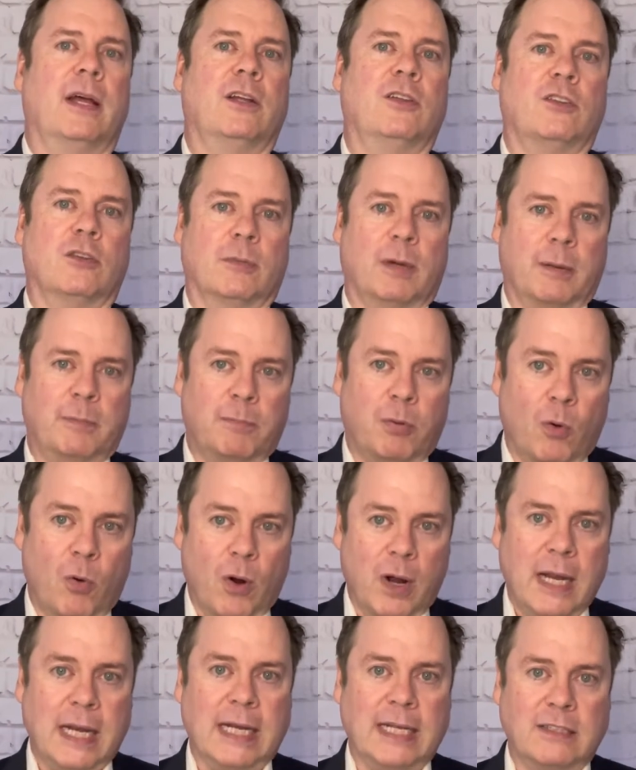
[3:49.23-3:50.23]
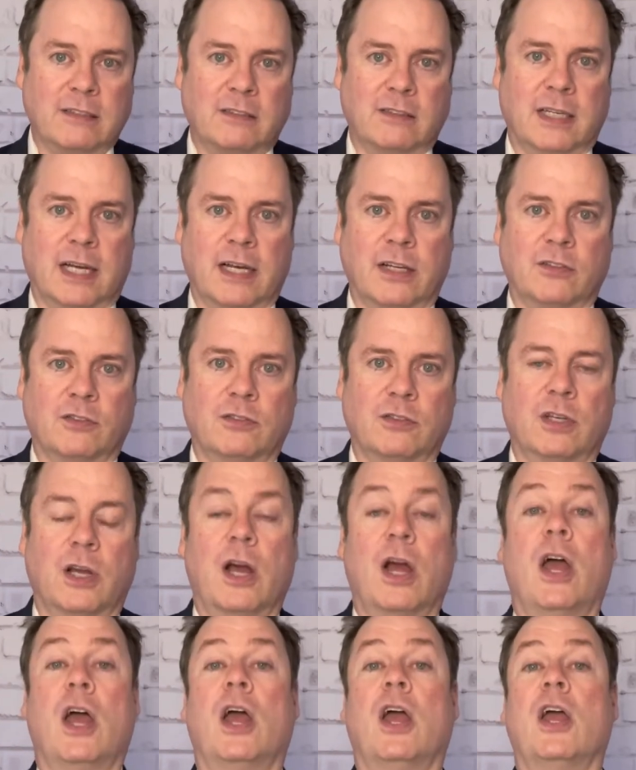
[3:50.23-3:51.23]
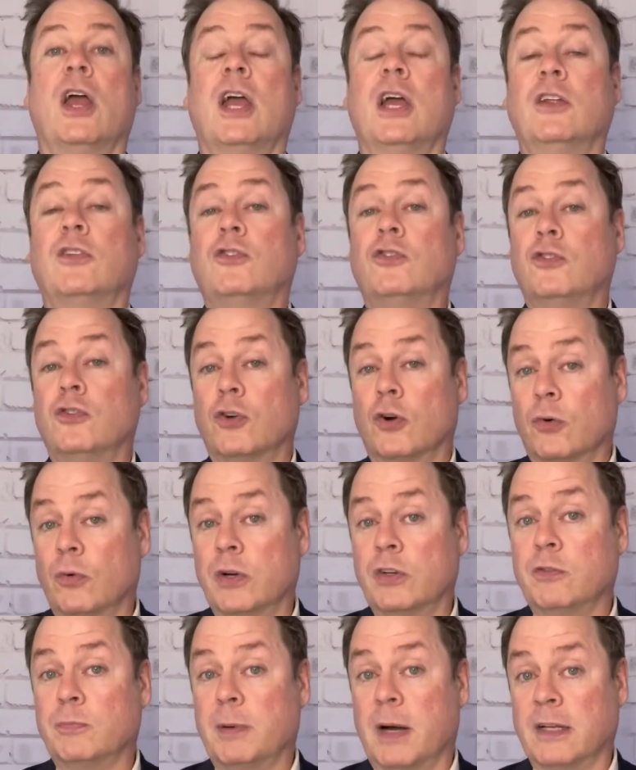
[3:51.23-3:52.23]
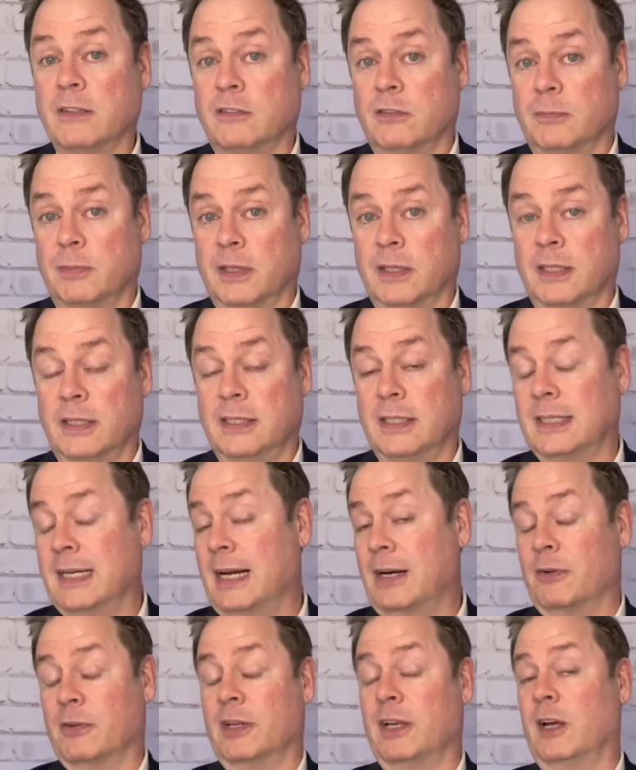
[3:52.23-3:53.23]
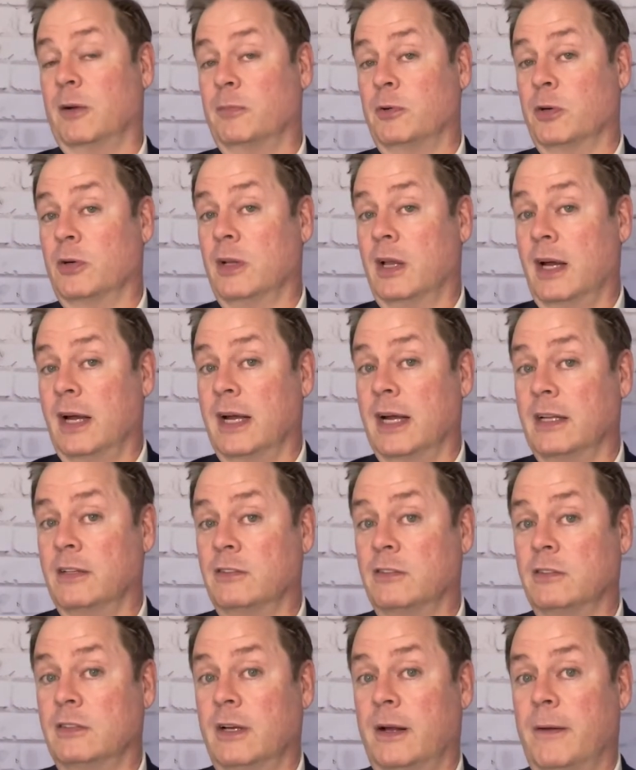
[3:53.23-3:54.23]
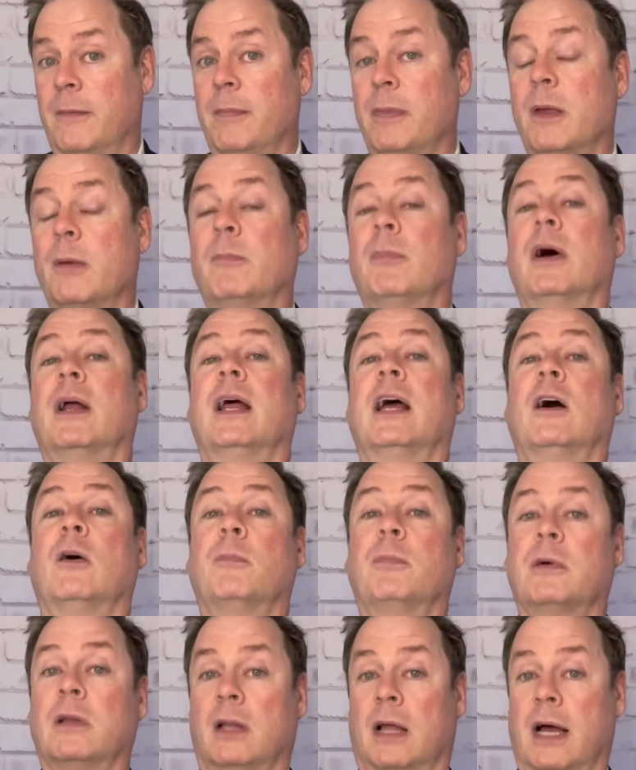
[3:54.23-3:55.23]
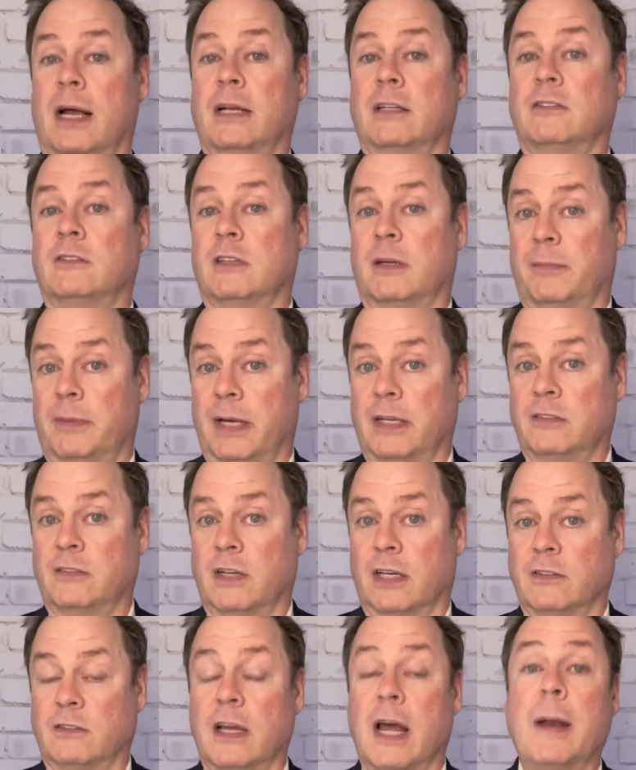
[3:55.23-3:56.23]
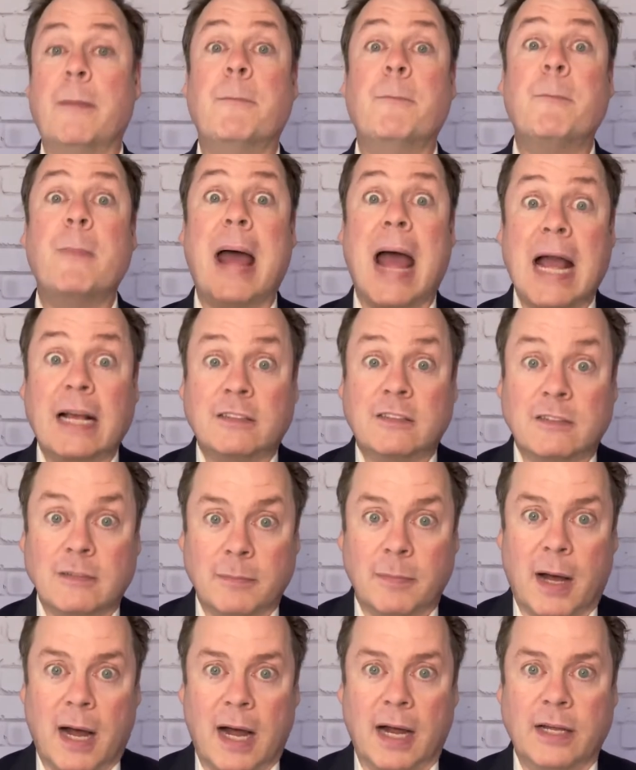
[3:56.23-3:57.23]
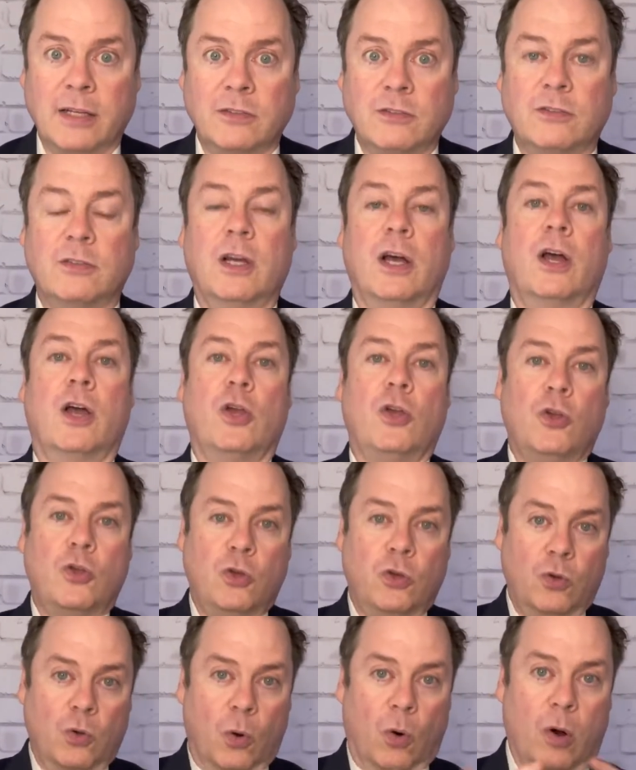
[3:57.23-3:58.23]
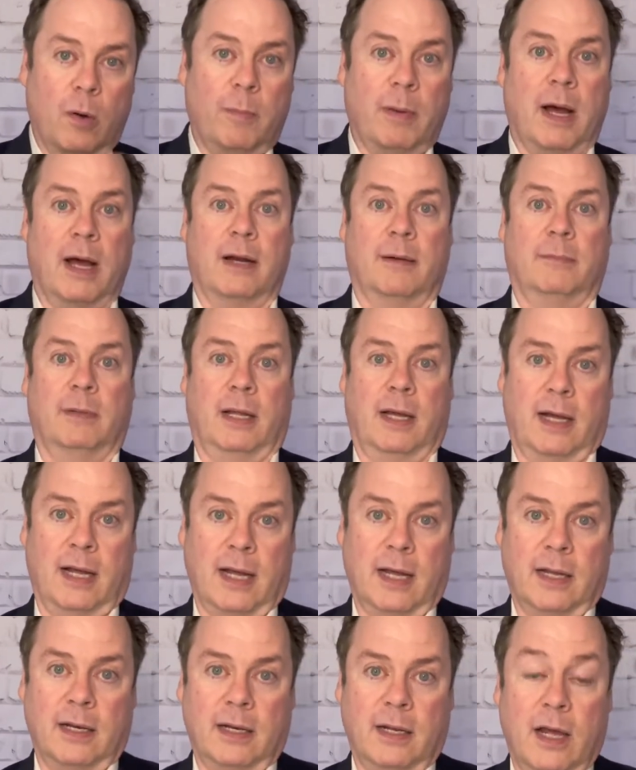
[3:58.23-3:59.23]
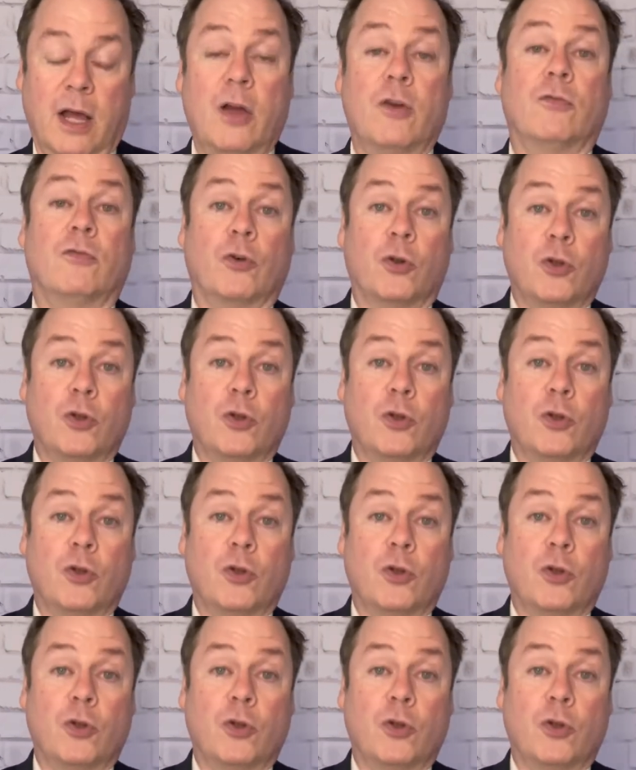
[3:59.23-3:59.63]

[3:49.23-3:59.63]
So my point is this: it's your responsibility to not only help your clients, but help clients that make sense and maximize your bottom line for